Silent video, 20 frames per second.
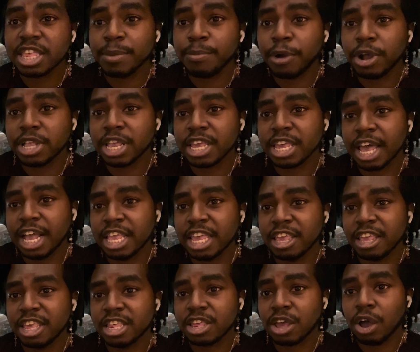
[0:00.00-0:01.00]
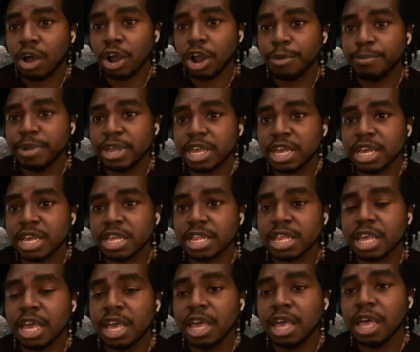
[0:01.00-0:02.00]
the part that kind of is hard,
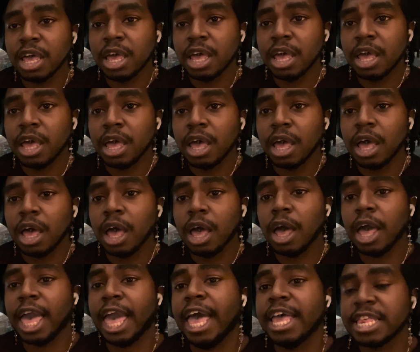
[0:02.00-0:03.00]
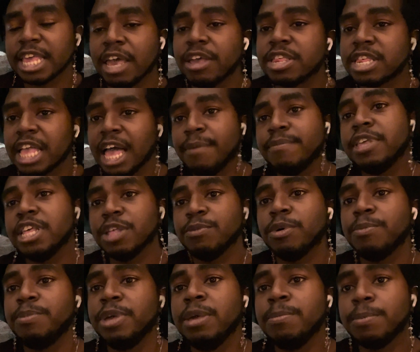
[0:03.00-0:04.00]
because as I stopped dealing
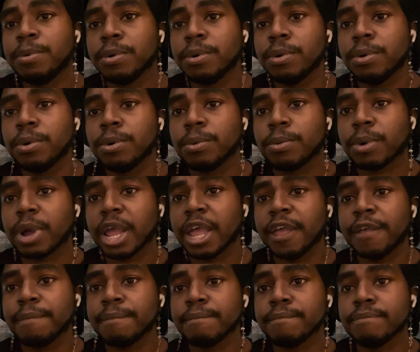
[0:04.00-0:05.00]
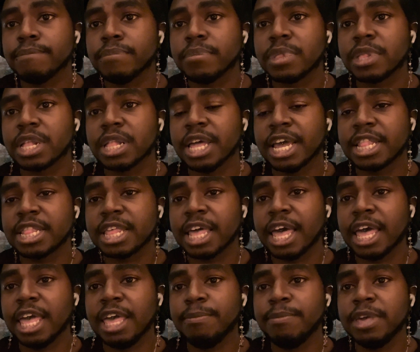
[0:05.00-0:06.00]
with people, right, like
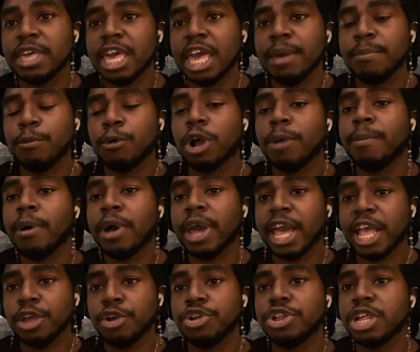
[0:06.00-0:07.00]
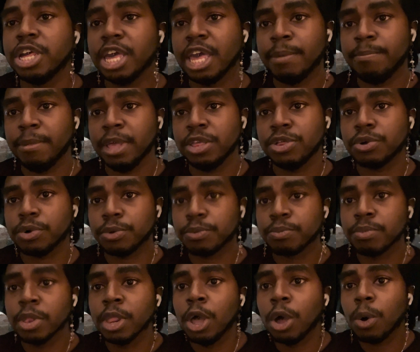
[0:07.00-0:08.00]
that, it became more about energy and mental.
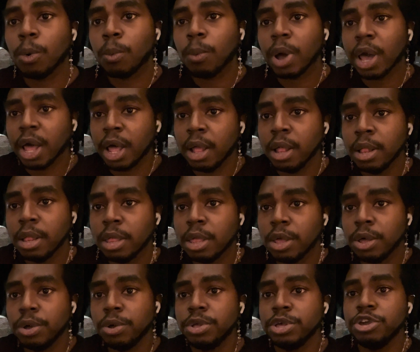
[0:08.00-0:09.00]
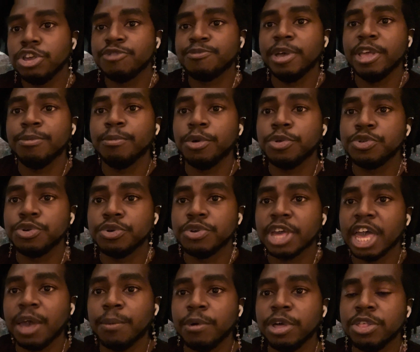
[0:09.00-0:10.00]
Well, who you spending most of your
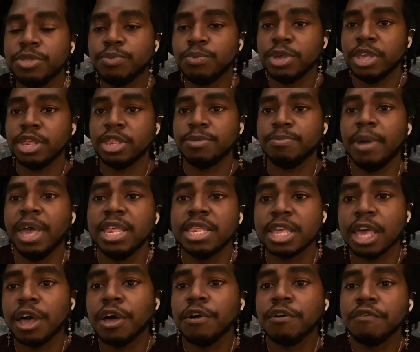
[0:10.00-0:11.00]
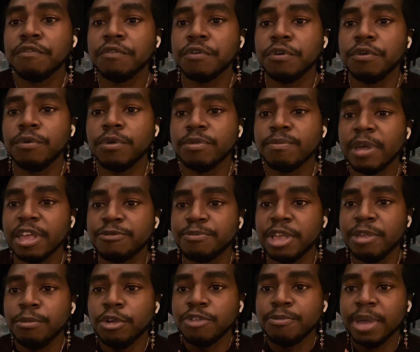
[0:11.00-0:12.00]
time with is myself. Who am I
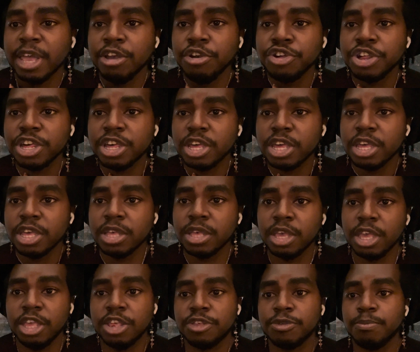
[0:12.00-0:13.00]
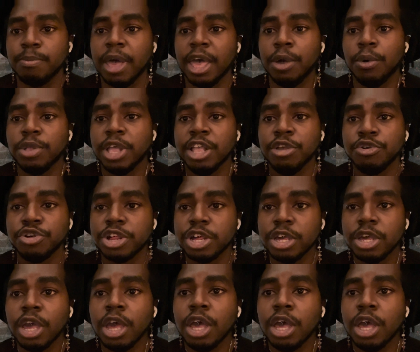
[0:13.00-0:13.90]
spending most of my energy in is my own energy.